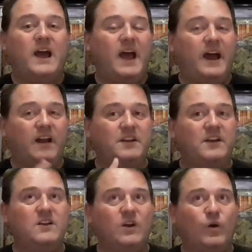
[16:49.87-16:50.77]
and I
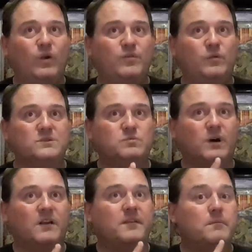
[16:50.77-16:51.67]
didn't know if it was
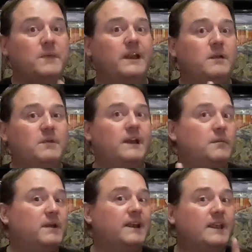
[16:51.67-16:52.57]
one of the
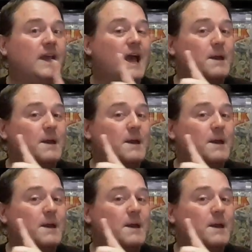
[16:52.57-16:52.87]
many